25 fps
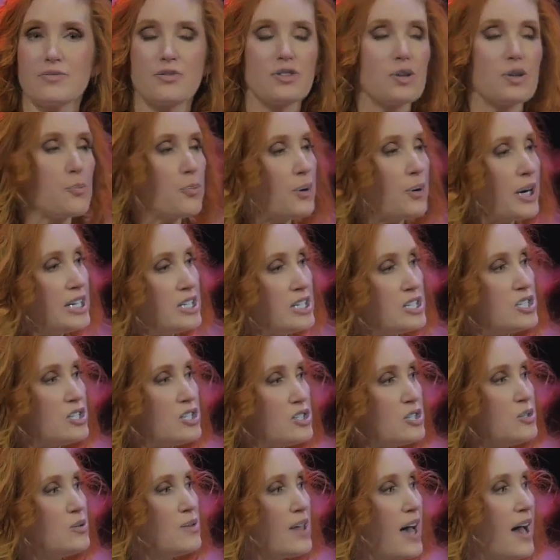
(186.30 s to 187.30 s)
for the brain to
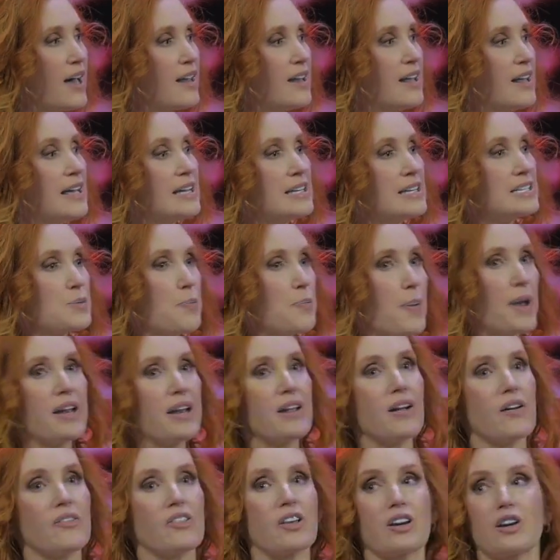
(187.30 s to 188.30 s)
do that
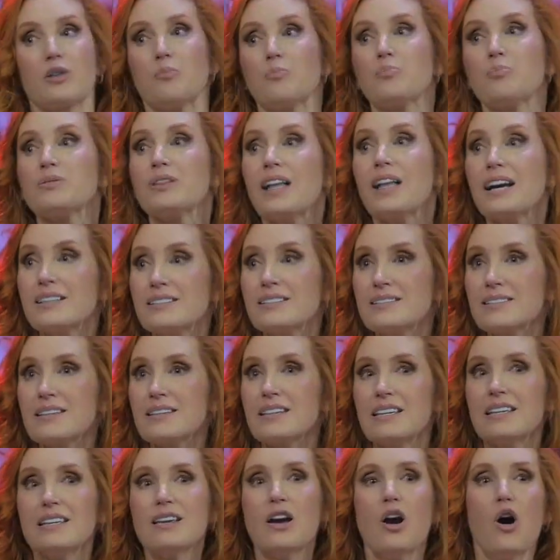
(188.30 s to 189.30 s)
depending on the
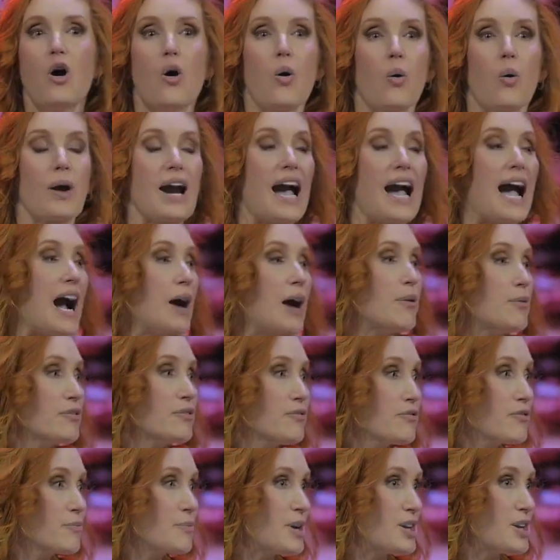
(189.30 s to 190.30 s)
complexity or how
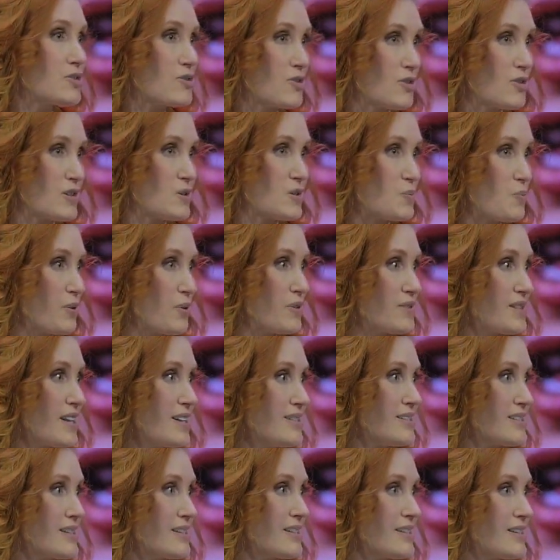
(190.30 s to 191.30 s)
information is
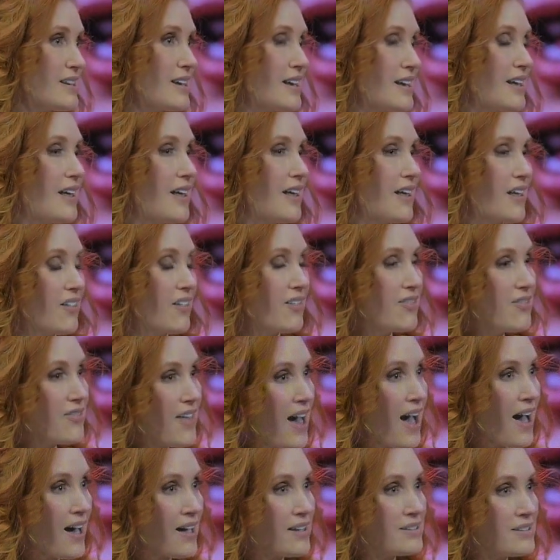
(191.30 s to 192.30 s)
presented.
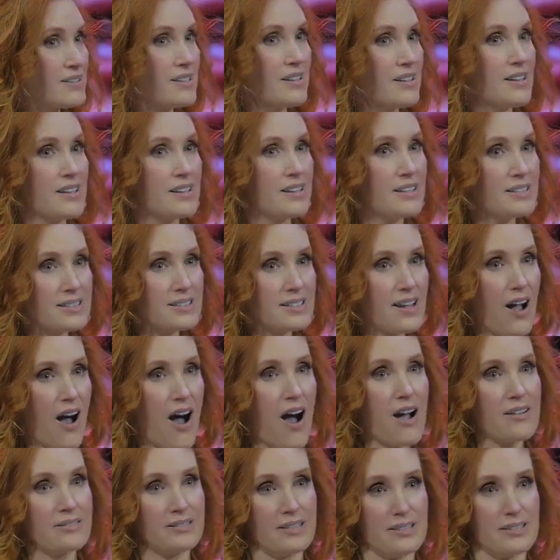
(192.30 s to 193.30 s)
That is
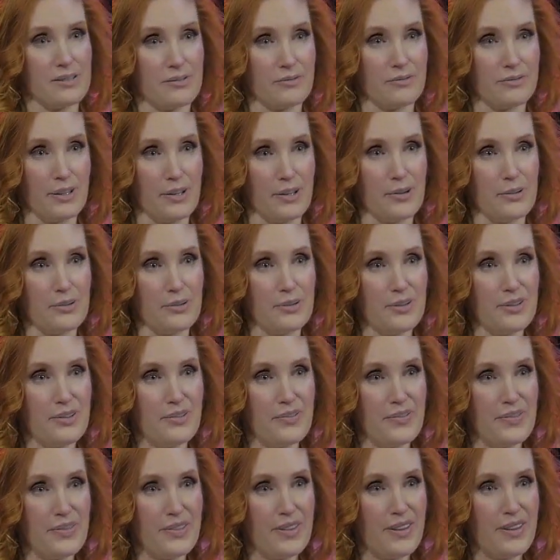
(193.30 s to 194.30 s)
cognitive load.
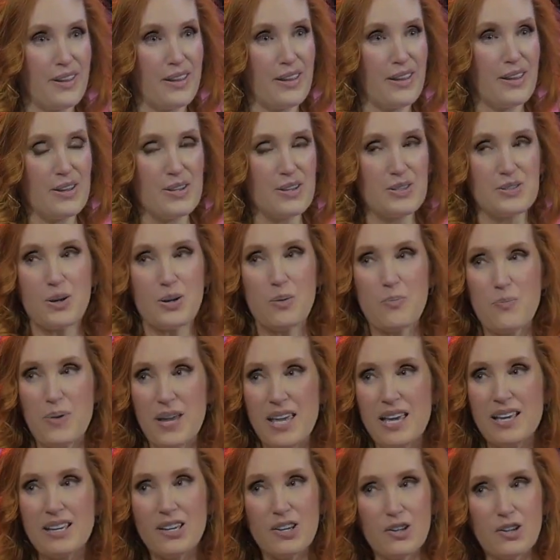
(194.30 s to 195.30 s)
So
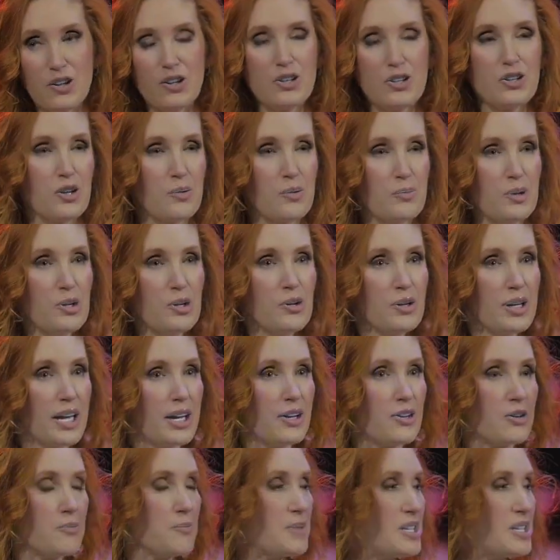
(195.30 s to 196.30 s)
being a good
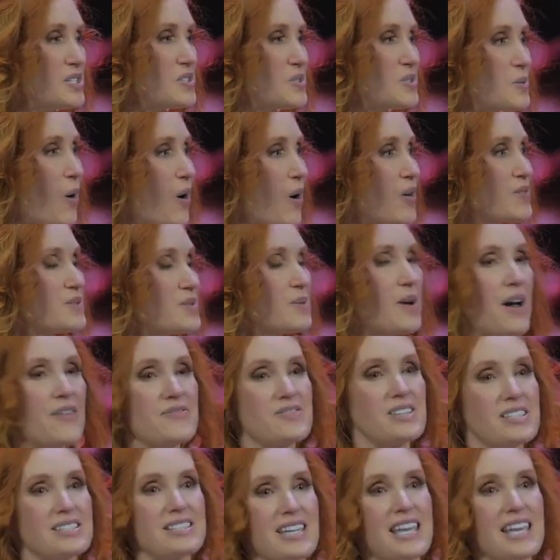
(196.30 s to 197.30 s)
communicator means you also have
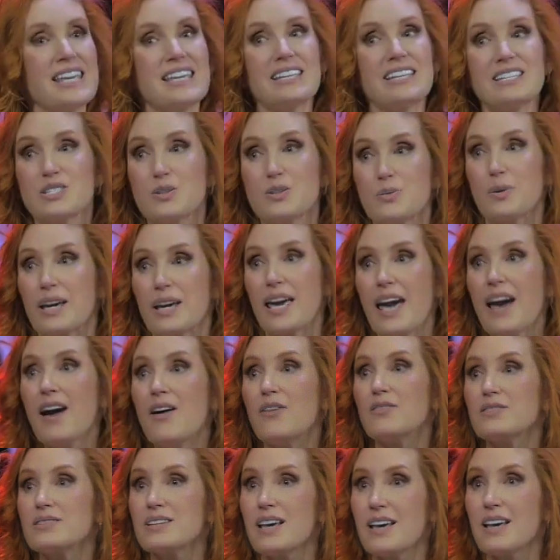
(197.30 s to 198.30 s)
to take into
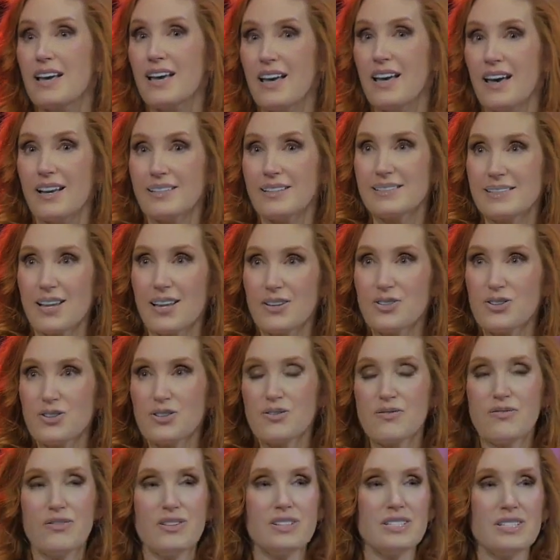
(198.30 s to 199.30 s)
account
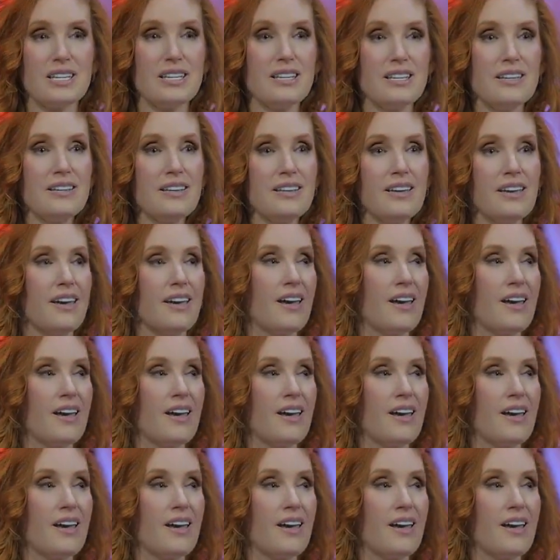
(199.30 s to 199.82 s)
attention fatigue